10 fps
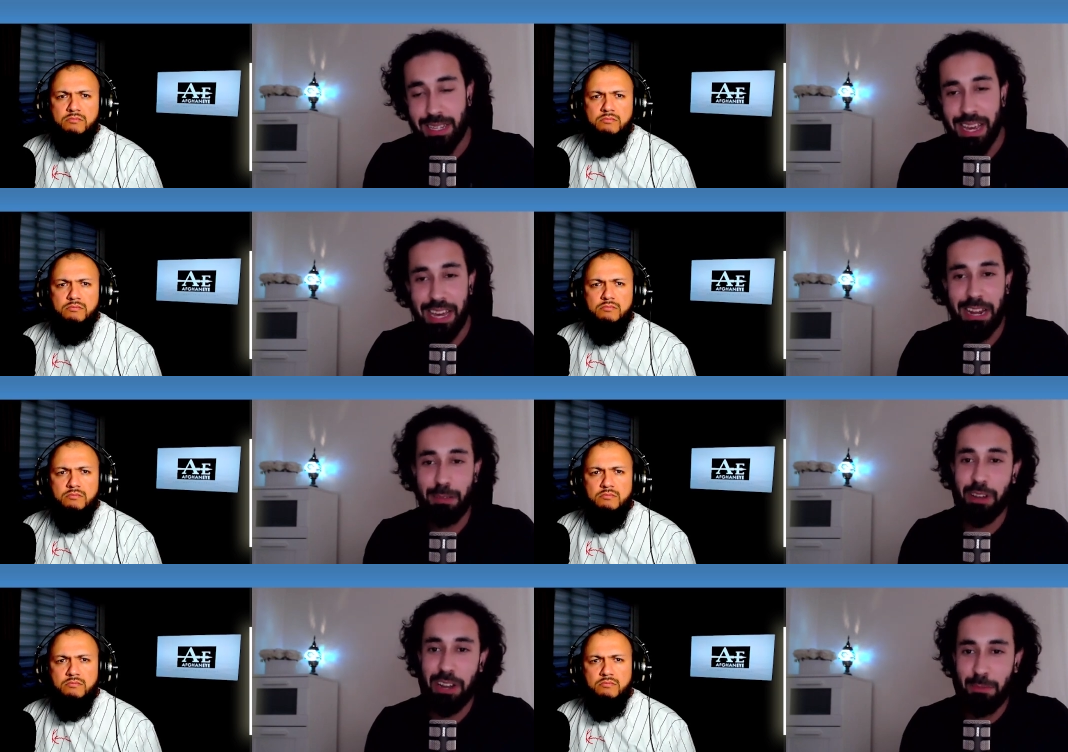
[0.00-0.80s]
Speaker 1: Karzai and
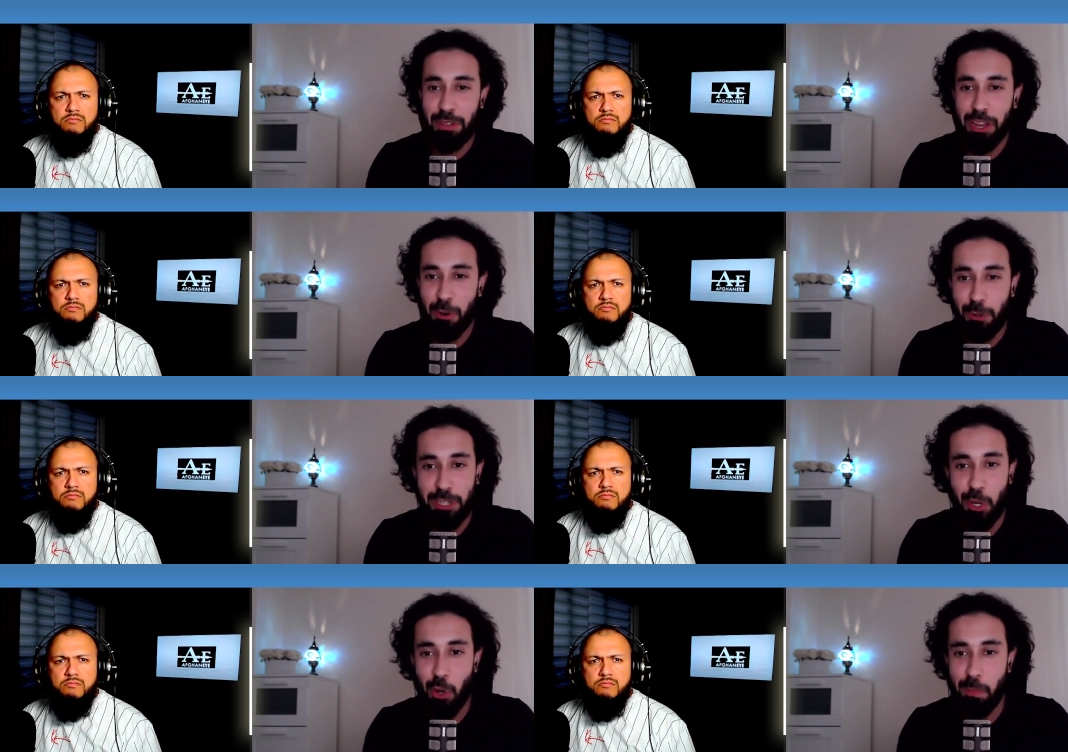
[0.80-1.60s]
Abdullah Abdullah
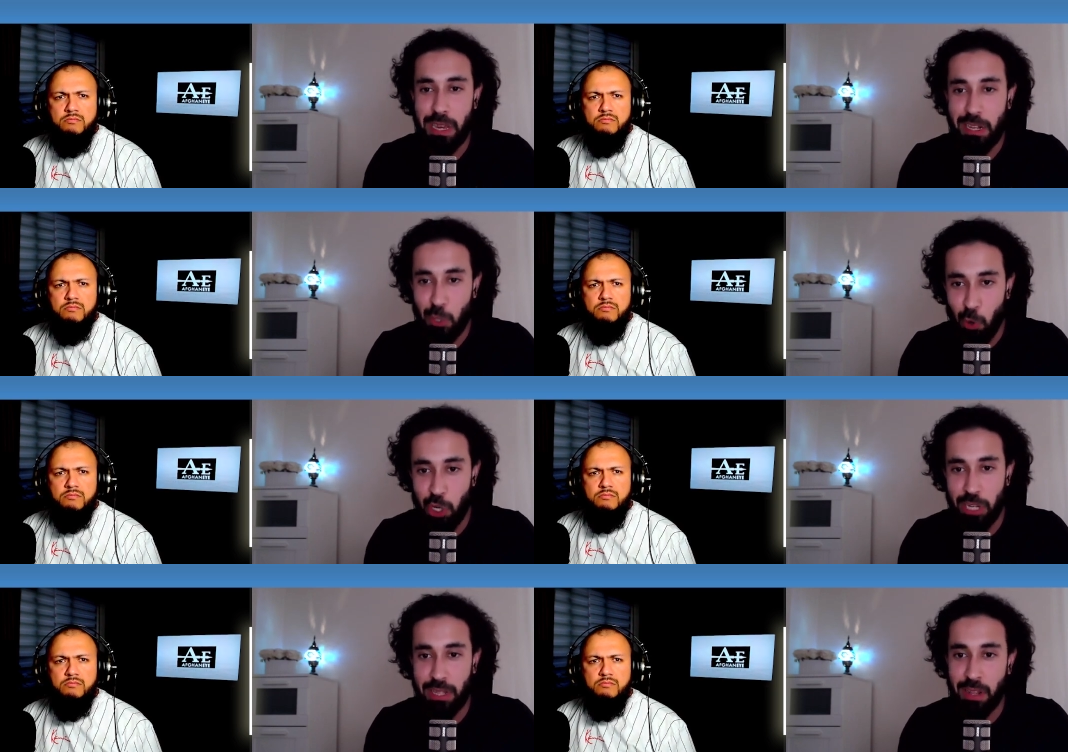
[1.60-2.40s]
also not being
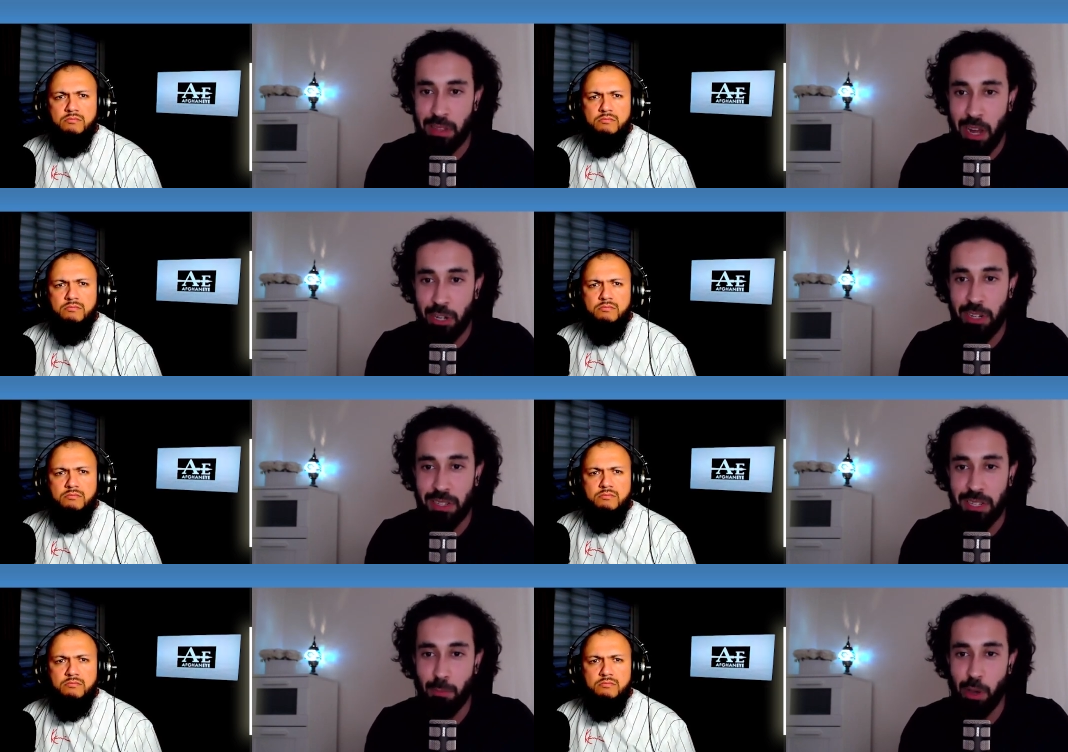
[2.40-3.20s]
tortured in the
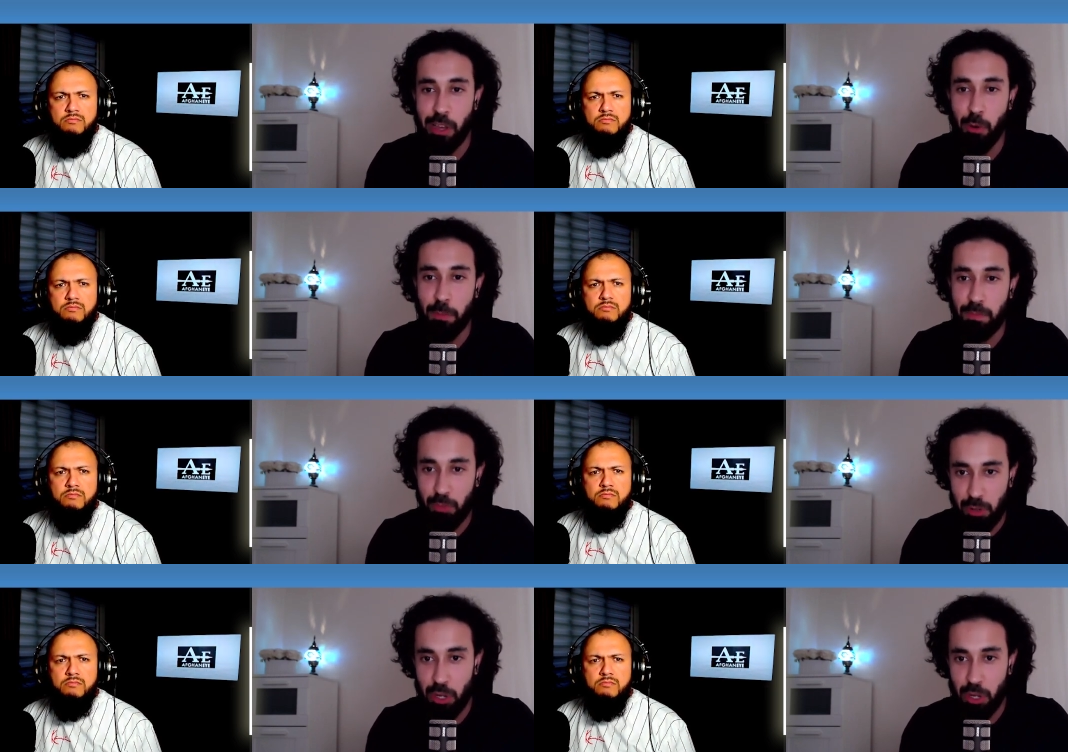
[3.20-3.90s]
dungeon somewhere or,